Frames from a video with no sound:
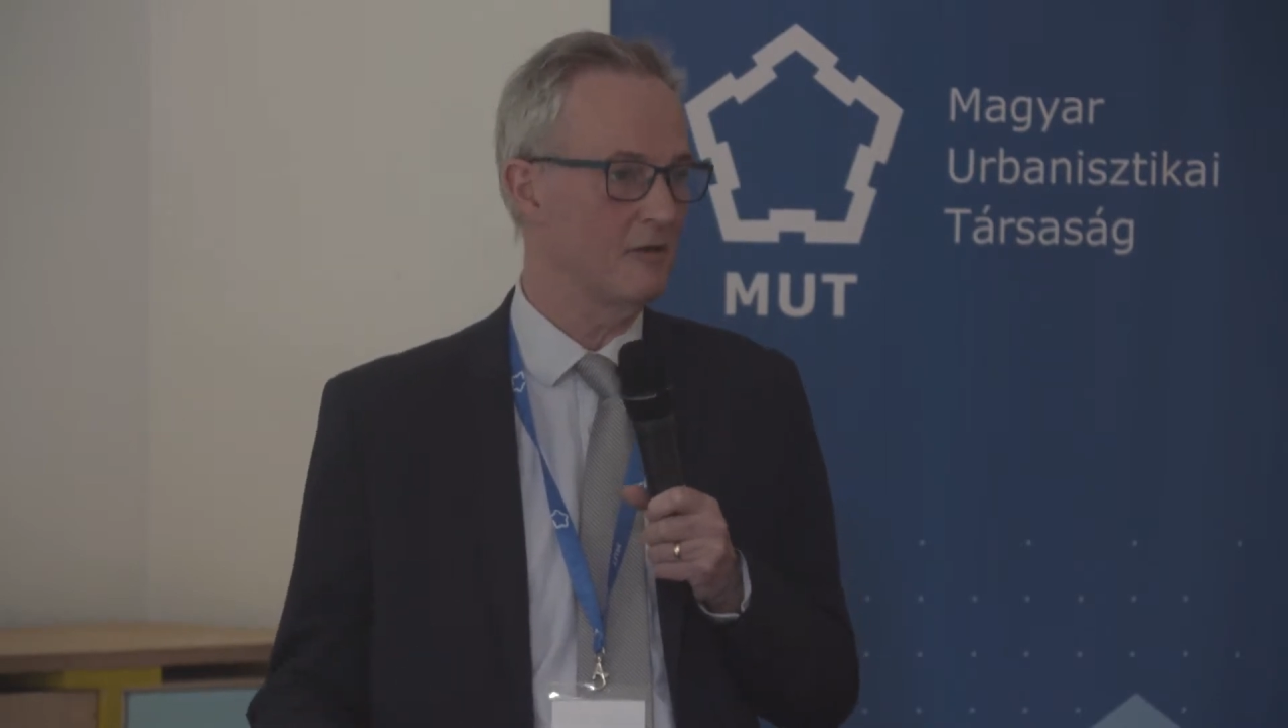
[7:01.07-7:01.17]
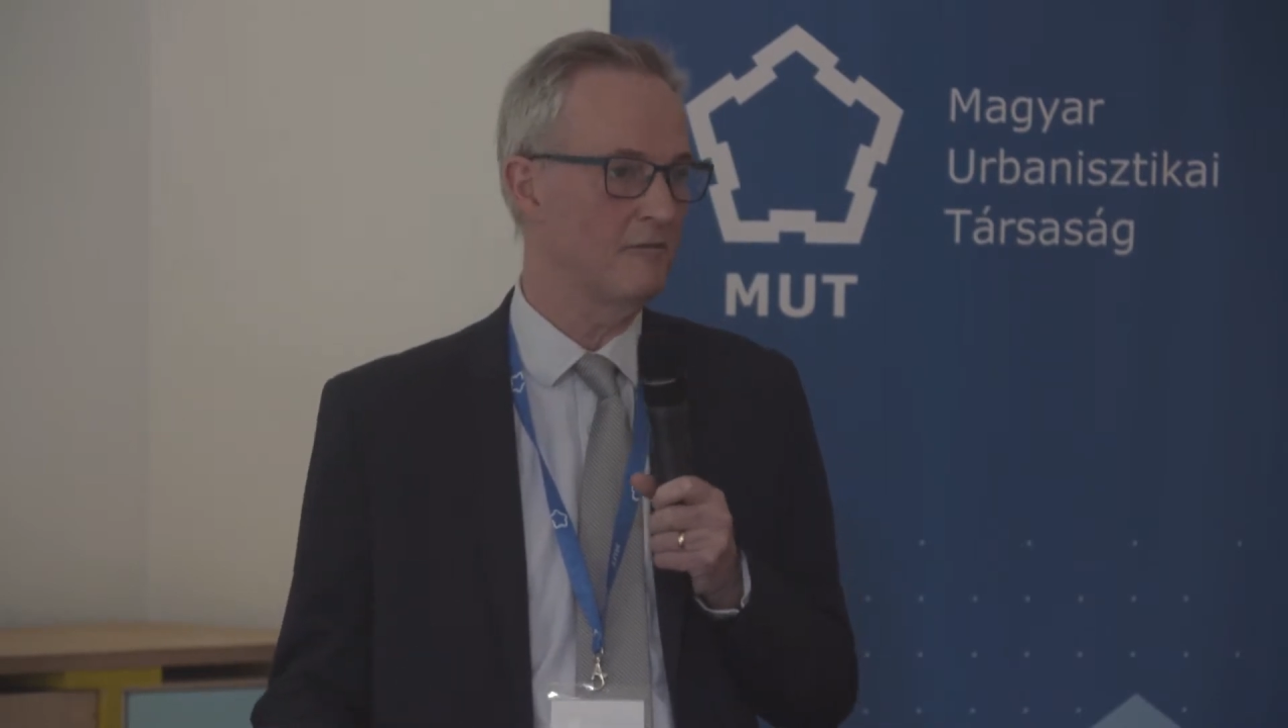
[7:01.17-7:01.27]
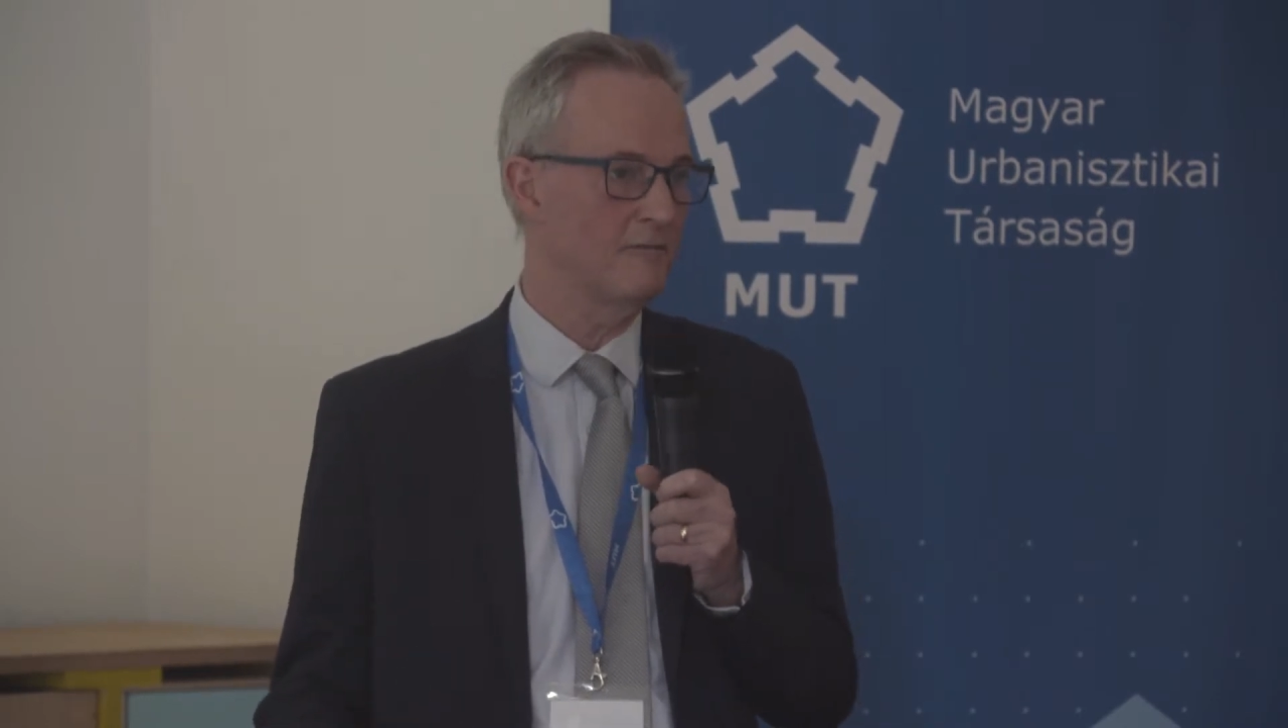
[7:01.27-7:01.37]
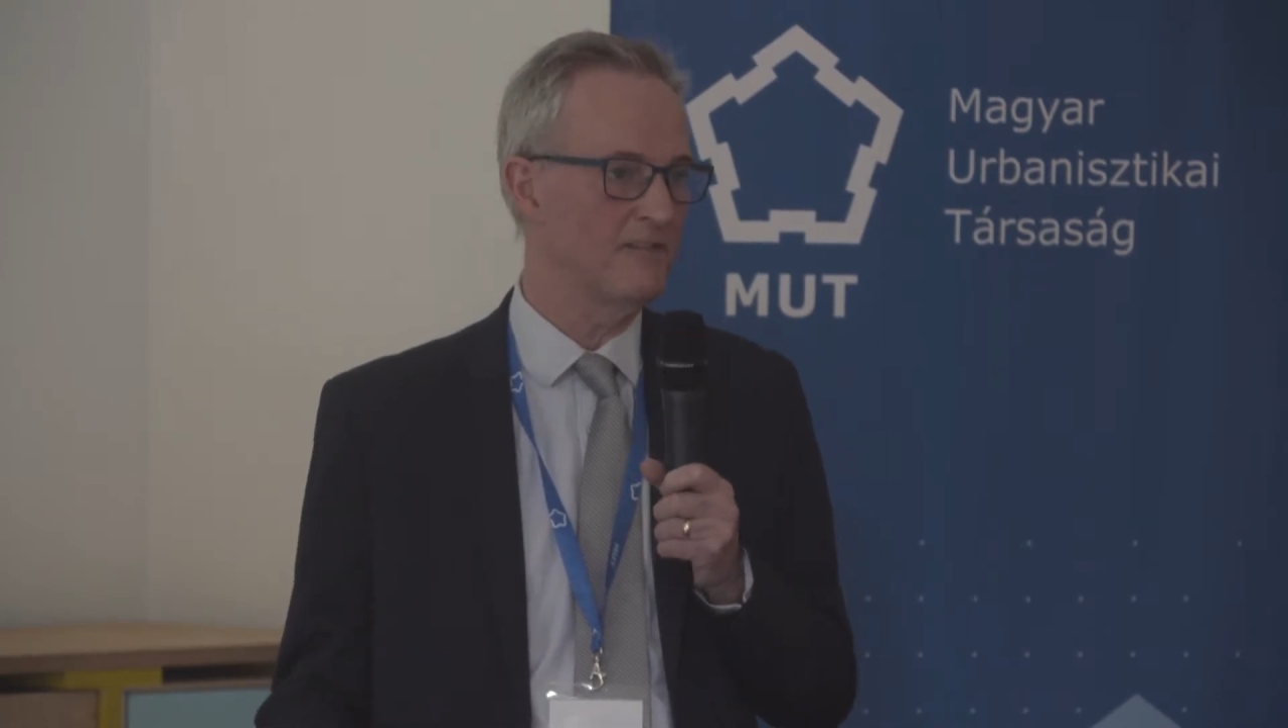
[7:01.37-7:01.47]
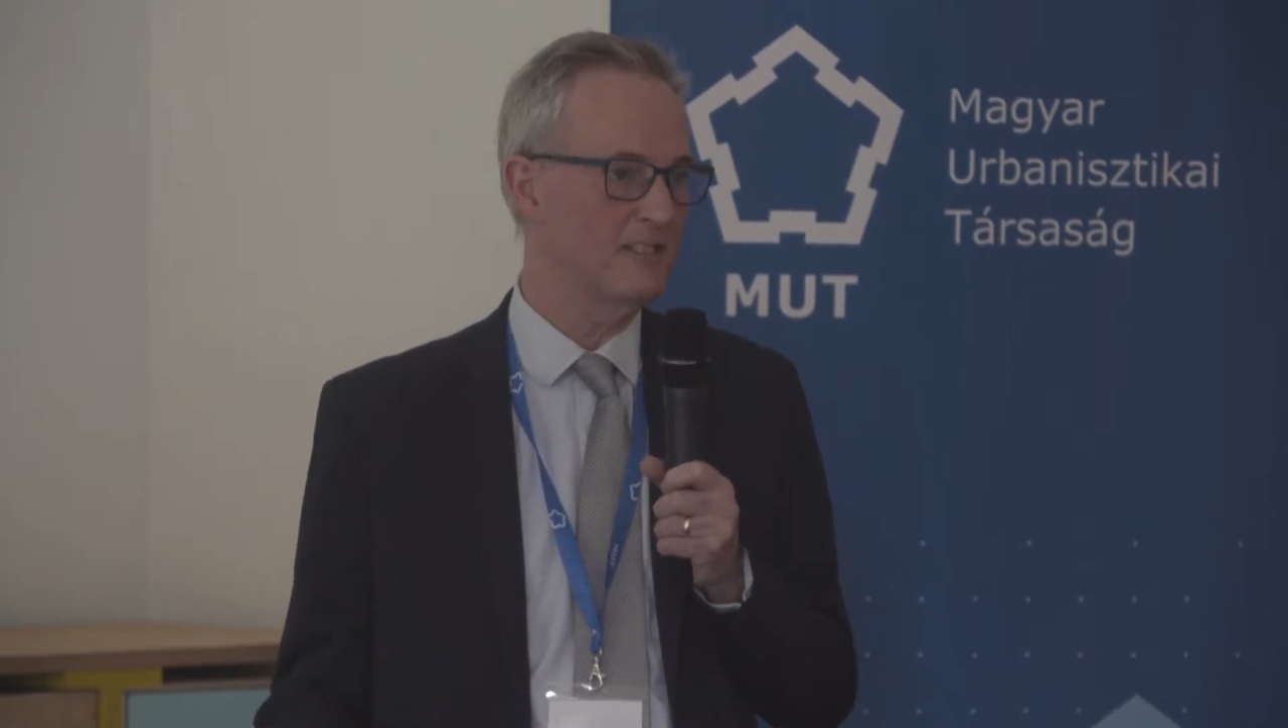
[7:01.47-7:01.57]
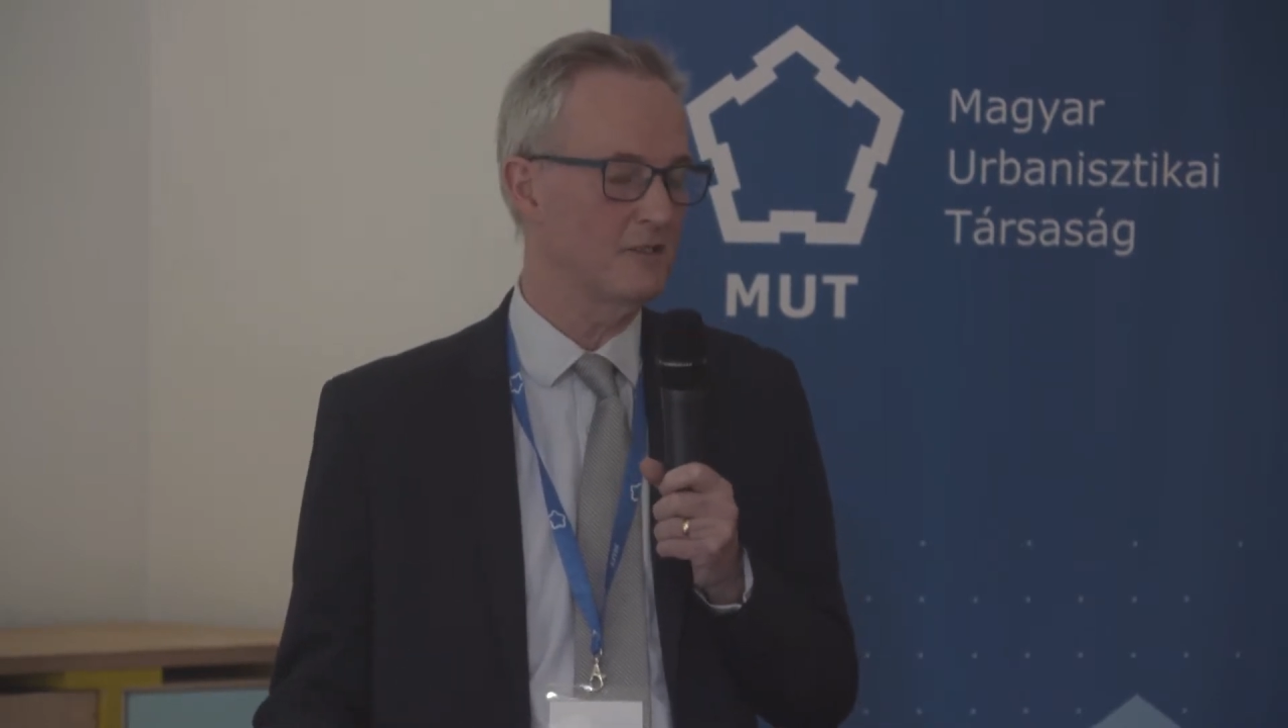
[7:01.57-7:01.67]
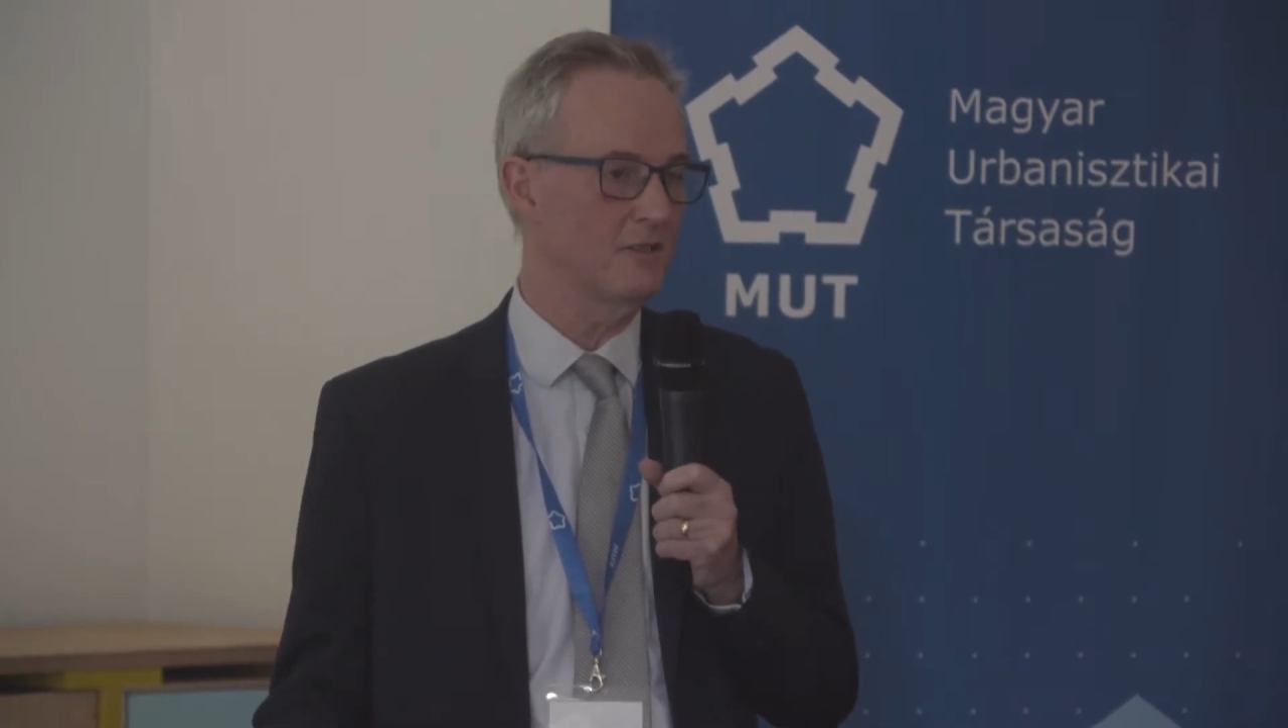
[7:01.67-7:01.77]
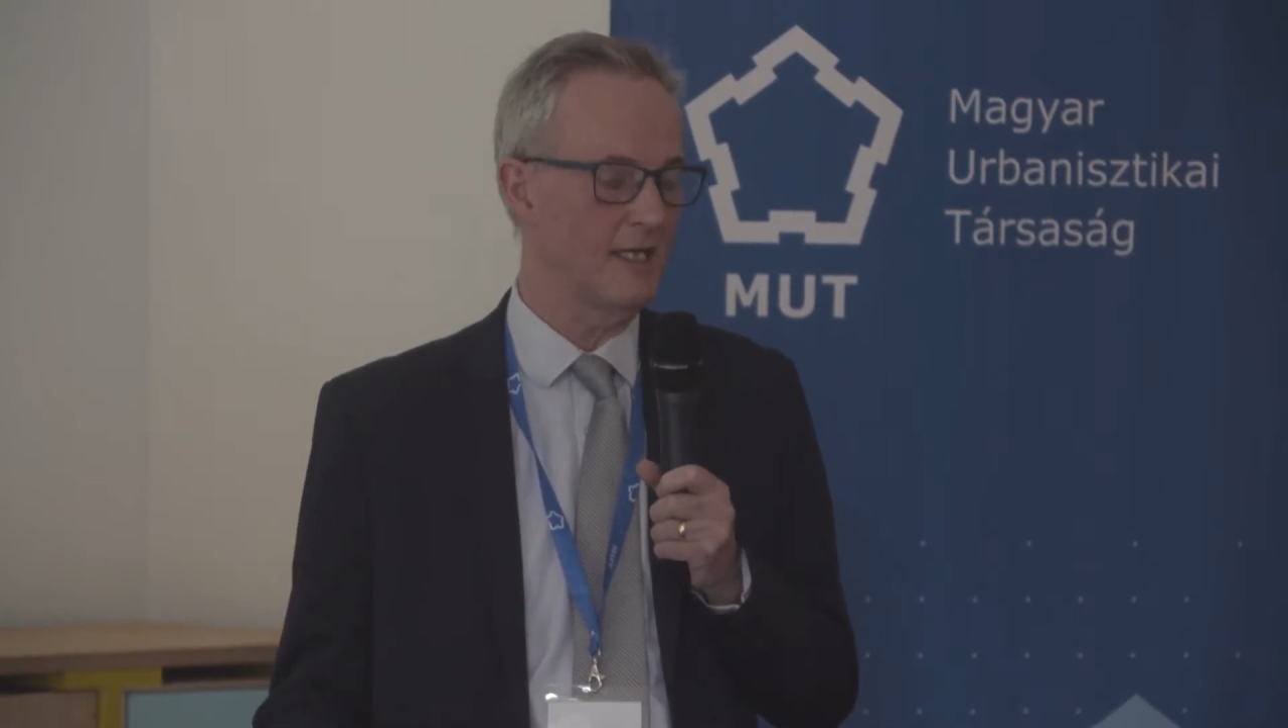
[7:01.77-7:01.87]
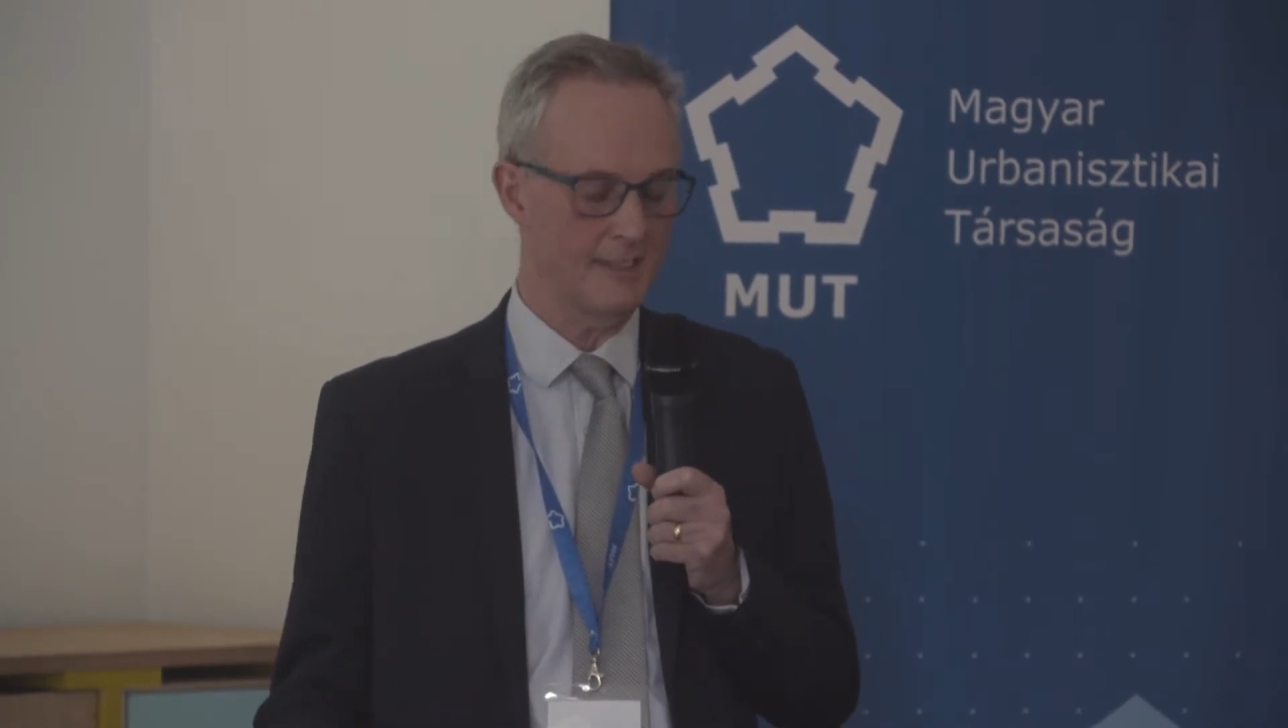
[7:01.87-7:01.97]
of physical